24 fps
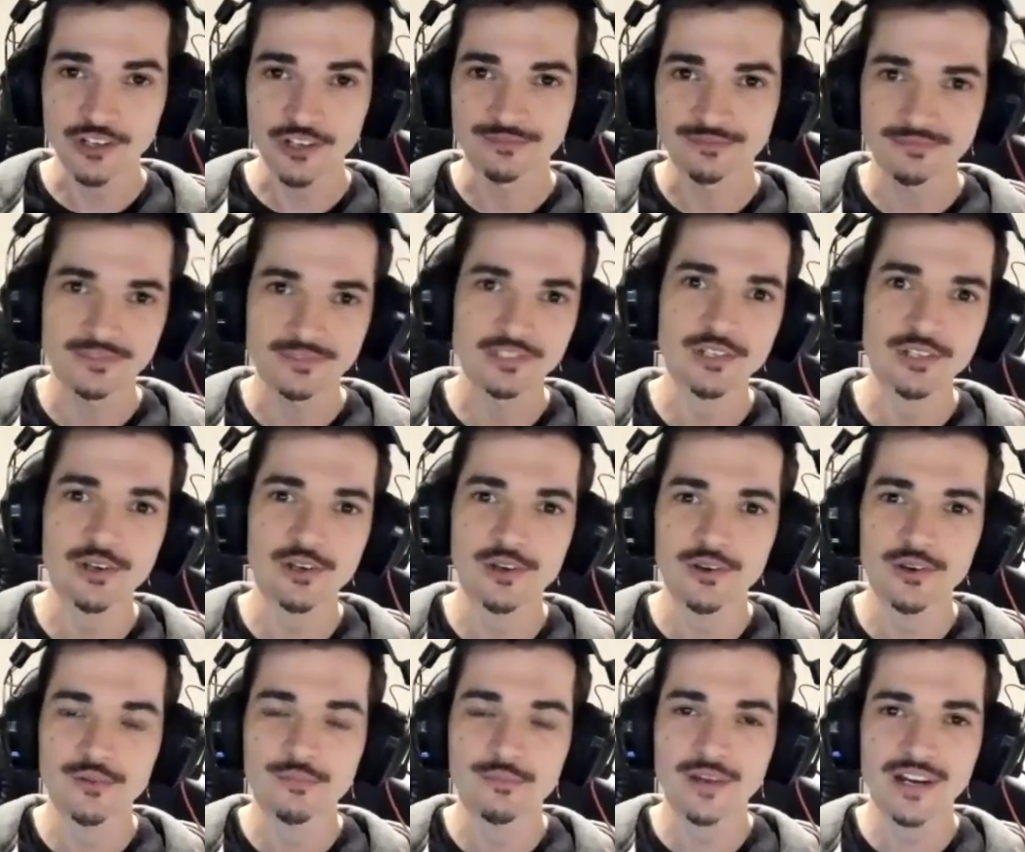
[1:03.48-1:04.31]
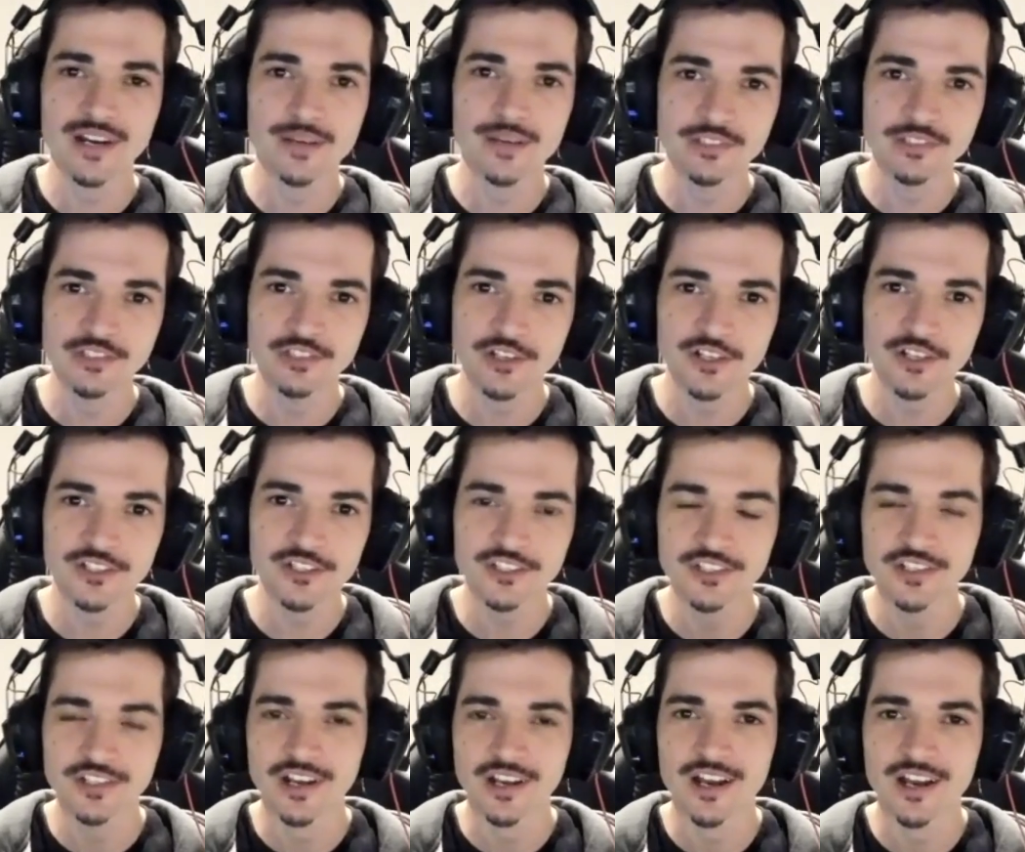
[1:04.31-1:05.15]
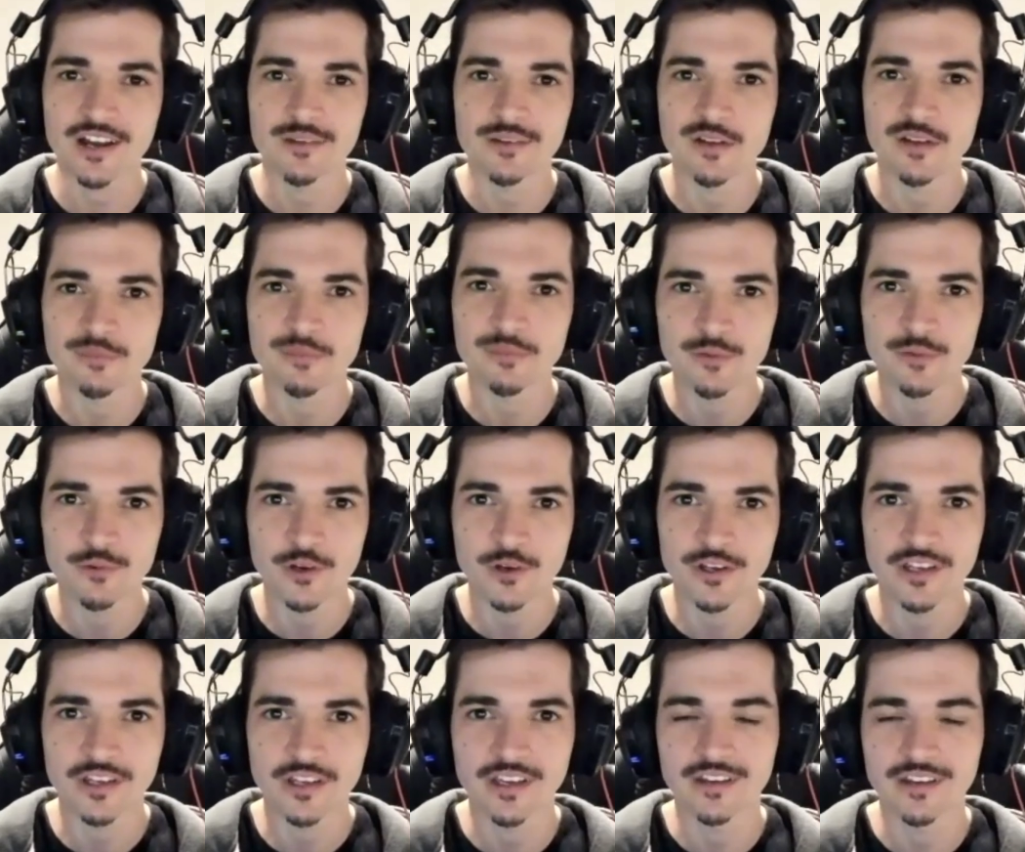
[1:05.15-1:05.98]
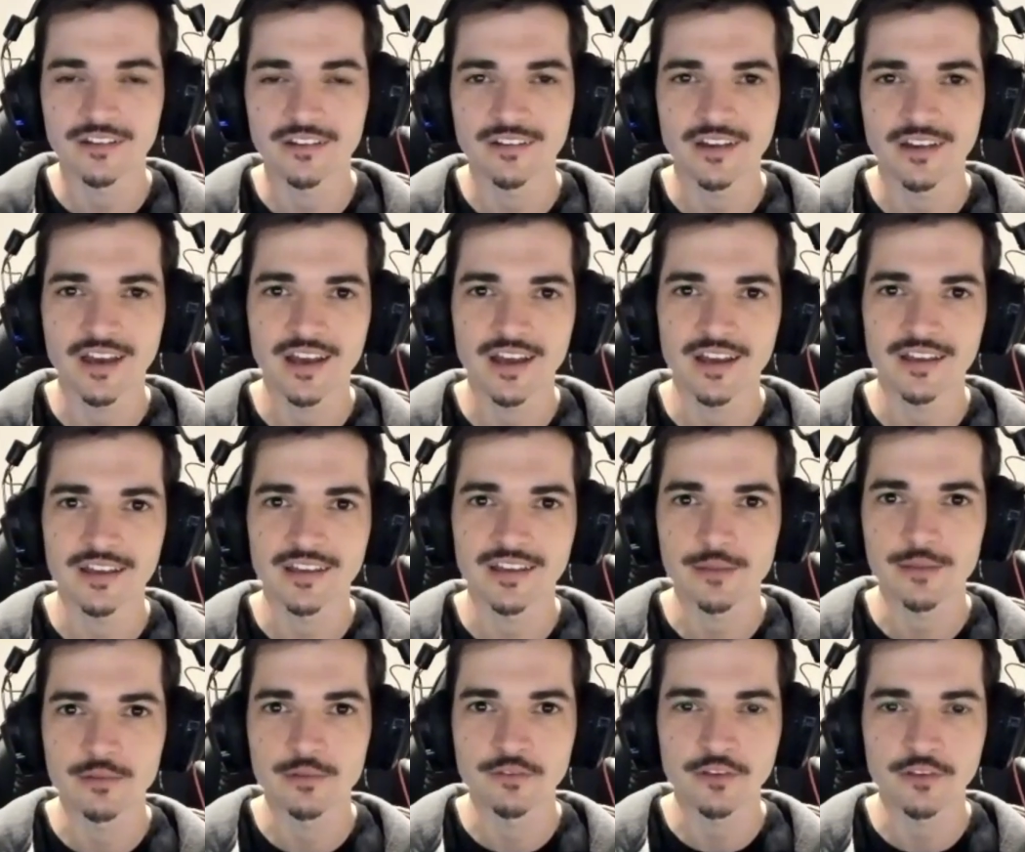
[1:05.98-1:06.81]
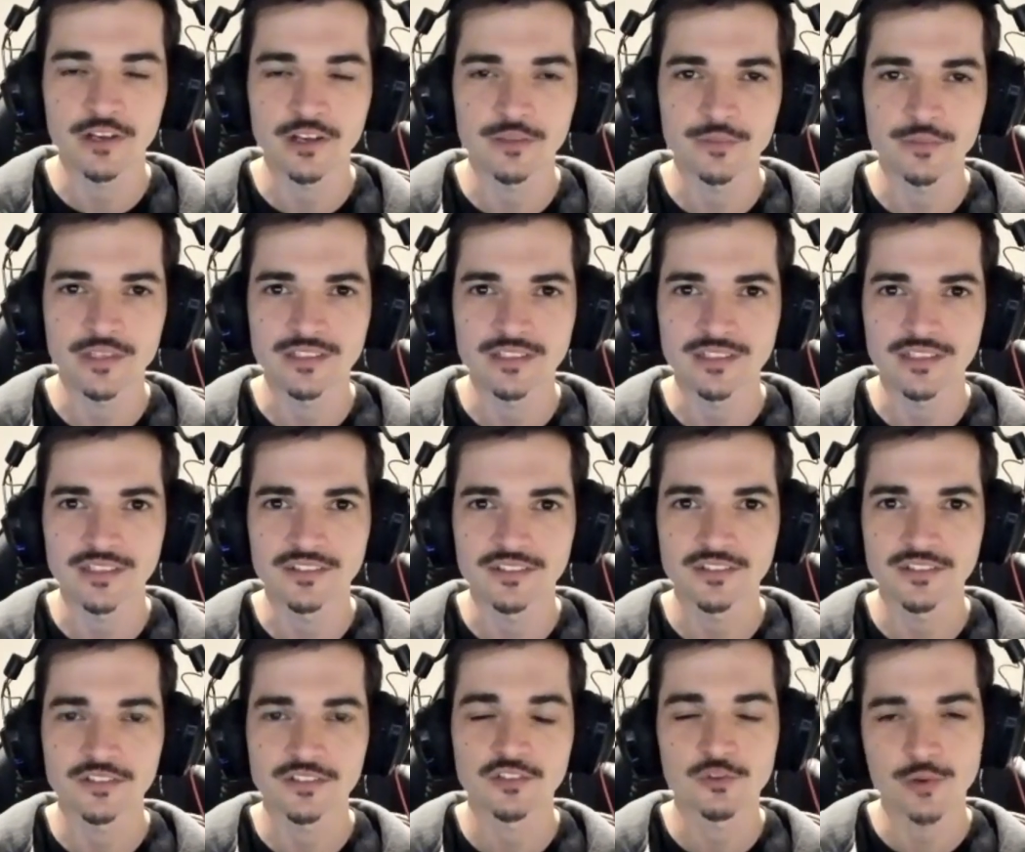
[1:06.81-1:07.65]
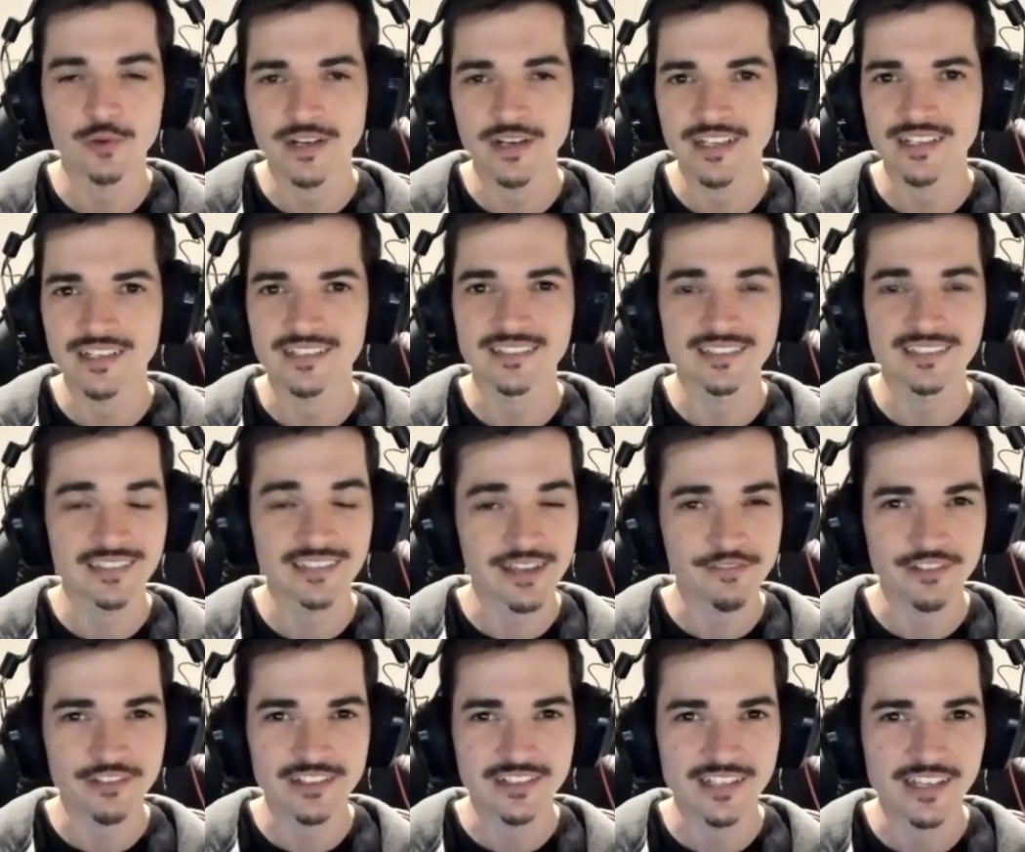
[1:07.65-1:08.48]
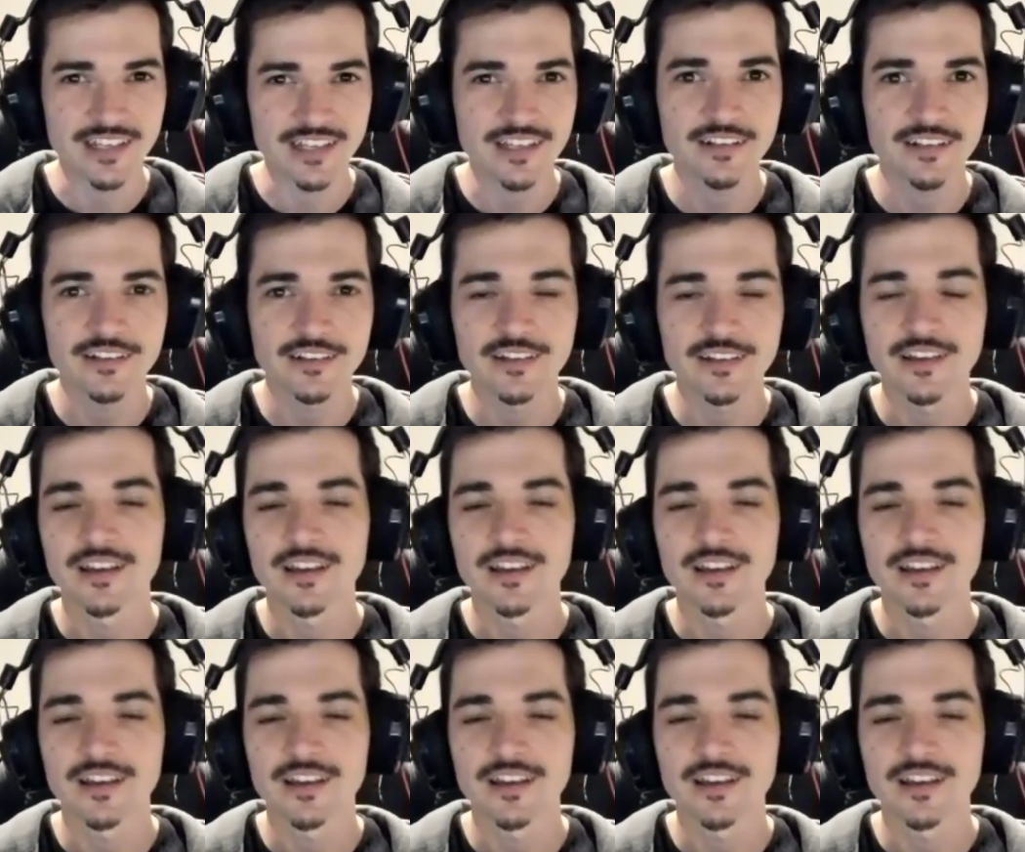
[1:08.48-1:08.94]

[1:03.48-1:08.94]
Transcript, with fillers: So my name is Josh. Um, I've been working in uh, game development since 2017.